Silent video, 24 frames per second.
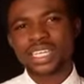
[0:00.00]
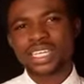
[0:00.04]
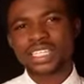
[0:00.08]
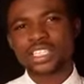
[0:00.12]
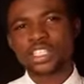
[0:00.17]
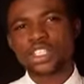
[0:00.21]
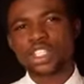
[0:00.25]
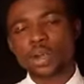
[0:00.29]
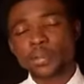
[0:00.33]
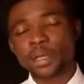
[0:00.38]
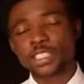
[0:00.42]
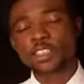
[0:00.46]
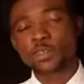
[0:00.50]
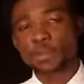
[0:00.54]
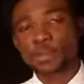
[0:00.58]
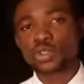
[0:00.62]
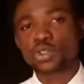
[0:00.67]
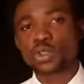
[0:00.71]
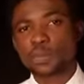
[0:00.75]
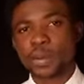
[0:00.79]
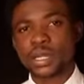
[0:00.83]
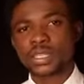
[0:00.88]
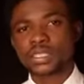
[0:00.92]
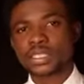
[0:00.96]
numbers of political
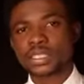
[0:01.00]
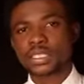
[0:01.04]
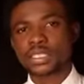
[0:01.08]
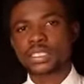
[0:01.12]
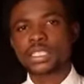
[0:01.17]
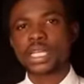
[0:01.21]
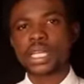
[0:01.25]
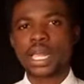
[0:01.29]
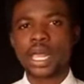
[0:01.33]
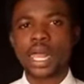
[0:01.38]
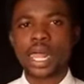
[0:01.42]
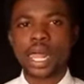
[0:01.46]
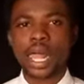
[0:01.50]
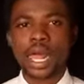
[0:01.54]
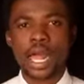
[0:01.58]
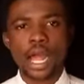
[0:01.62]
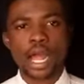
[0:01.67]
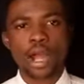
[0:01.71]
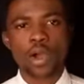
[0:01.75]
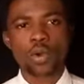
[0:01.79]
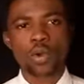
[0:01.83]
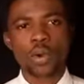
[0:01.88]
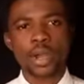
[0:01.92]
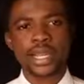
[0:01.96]
parties
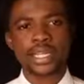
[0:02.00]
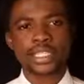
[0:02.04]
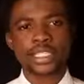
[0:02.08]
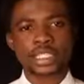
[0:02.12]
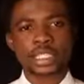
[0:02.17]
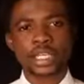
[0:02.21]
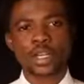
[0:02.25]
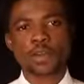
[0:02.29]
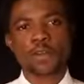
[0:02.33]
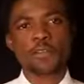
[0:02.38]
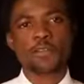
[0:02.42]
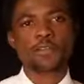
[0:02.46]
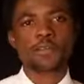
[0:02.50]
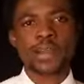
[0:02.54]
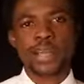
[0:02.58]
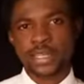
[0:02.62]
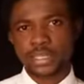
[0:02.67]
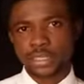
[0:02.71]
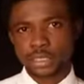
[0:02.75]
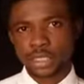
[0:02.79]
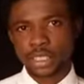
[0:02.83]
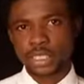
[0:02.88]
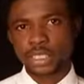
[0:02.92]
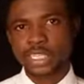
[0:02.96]
are quite confined.
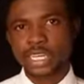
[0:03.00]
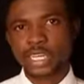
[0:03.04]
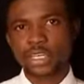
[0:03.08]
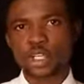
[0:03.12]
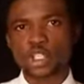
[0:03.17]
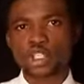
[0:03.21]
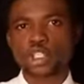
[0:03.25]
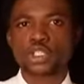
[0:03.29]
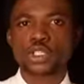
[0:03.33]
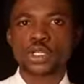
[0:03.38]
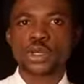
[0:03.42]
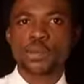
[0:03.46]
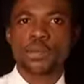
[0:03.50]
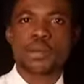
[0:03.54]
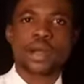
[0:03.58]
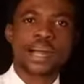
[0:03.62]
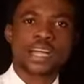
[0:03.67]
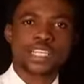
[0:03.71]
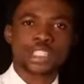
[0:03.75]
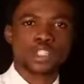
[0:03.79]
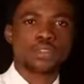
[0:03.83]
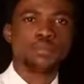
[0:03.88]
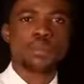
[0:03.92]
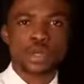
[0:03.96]
They are not
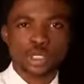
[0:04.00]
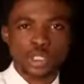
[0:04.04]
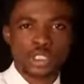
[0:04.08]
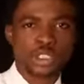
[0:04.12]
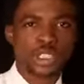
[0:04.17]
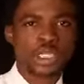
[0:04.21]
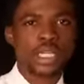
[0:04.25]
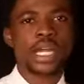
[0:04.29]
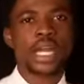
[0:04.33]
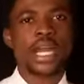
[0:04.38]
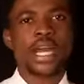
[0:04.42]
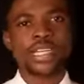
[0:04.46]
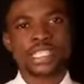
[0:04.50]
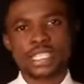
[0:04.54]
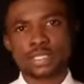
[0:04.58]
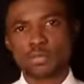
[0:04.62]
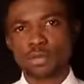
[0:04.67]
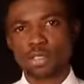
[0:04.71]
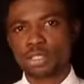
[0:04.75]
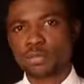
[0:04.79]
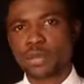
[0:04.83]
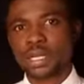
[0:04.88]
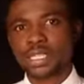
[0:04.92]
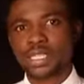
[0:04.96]
as much as a
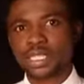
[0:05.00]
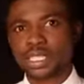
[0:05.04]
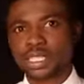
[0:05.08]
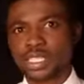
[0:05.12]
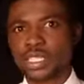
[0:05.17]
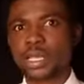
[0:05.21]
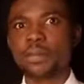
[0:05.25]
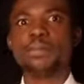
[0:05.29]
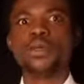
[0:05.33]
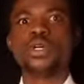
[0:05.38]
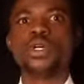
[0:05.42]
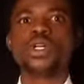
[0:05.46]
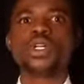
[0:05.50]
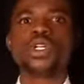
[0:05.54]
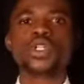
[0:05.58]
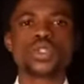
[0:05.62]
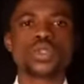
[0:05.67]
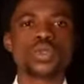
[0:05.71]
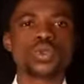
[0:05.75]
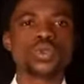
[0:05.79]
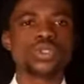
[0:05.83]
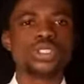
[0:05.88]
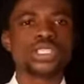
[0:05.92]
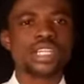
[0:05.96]
multi-party system.
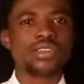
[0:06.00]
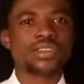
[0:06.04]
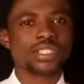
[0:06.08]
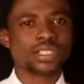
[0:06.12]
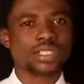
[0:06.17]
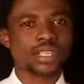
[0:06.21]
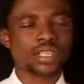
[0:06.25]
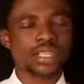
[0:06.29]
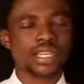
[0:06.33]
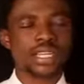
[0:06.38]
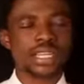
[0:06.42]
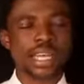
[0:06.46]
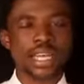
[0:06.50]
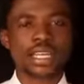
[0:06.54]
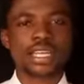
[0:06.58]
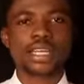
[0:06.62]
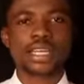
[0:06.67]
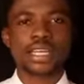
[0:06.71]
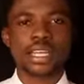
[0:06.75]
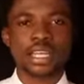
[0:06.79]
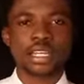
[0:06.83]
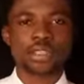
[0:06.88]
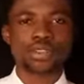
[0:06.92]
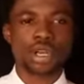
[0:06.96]
So there is nothing like
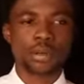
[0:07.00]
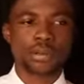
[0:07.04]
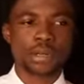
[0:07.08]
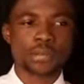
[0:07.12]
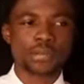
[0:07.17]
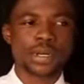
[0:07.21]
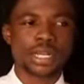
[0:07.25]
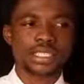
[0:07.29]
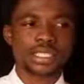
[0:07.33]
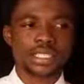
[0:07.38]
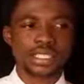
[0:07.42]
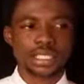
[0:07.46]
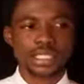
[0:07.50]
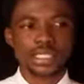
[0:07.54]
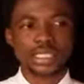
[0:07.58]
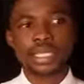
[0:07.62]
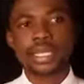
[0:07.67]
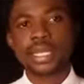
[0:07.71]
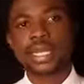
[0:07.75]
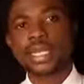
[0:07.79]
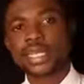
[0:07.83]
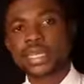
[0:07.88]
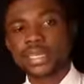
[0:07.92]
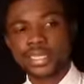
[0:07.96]
electoral malpractices
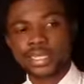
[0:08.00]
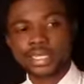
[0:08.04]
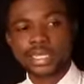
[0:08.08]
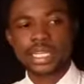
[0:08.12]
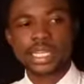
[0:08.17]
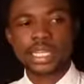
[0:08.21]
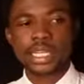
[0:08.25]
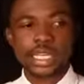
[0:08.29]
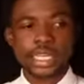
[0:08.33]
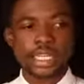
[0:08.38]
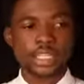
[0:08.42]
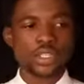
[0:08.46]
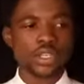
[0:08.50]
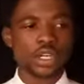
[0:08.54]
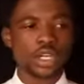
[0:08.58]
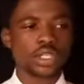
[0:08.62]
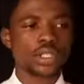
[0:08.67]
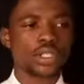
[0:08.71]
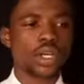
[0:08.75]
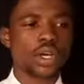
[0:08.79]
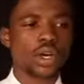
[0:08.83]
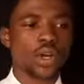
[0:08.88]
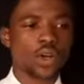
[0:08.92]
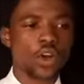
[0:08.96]
in a
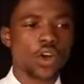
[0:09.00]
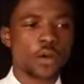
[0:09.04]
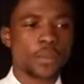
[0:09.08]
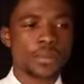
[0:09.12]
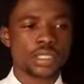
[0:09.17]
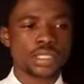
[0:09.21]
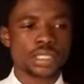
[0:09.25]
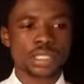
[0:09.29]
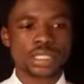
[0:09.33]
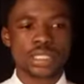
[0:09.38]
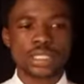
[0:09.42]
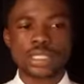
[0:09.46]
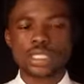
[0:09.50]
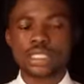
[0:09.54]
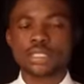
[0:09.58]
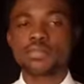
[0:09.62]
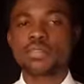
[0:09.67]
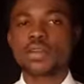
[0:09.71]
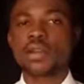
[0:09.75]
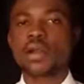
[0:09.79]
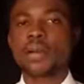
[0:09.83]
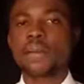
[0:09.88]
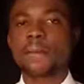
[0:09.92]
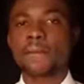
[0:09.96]
non-competitive
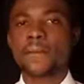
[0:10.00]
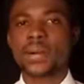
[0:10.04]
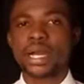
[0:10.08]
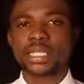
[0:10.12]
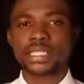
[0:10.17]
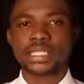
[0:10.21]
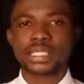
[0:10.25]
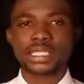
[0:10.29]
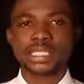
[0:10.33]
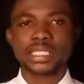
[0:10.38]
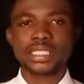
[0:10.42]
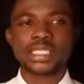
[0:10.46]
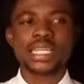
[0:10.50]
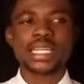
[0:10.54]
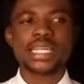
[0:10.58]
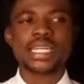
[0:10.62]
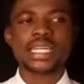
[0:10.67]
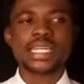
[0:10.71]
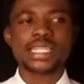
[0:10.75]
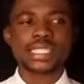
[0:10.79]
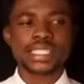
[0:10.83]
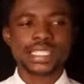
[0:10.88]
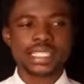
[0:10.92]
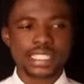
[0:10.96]
party
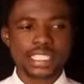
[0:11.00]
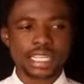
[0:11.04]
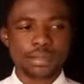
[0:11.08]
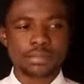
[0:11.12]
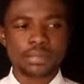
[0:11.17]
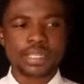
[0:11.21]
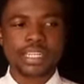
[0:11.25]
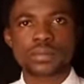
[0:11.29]
system.